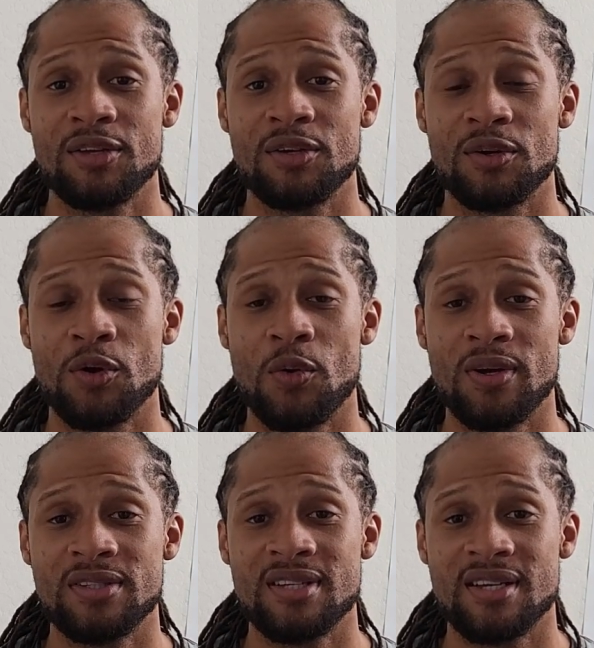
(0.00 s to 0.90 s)
You're
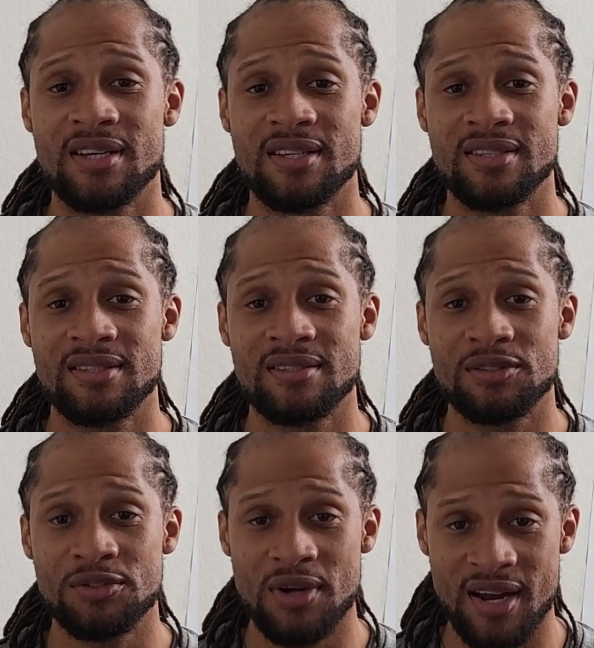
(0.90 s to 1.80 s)
going to
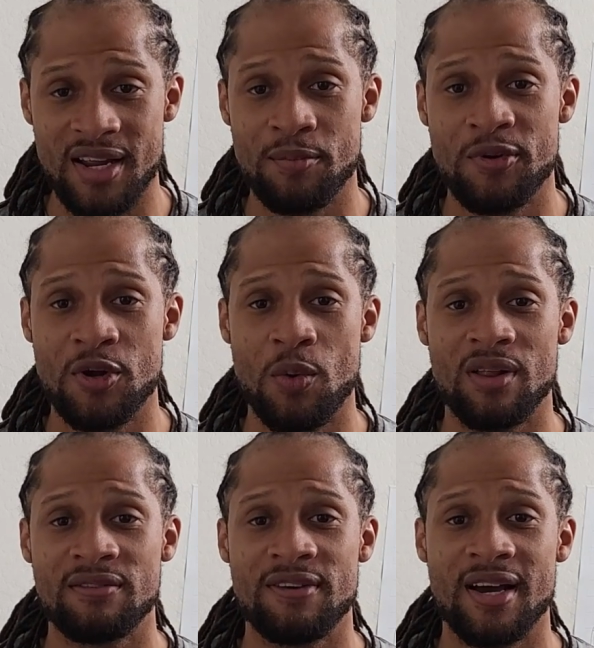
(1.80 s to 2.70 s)
try to get
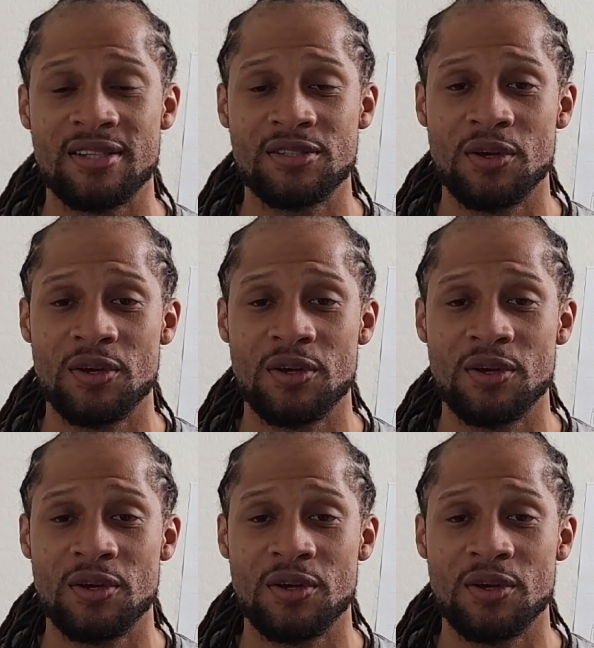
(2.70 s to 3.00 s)
pre-qualified.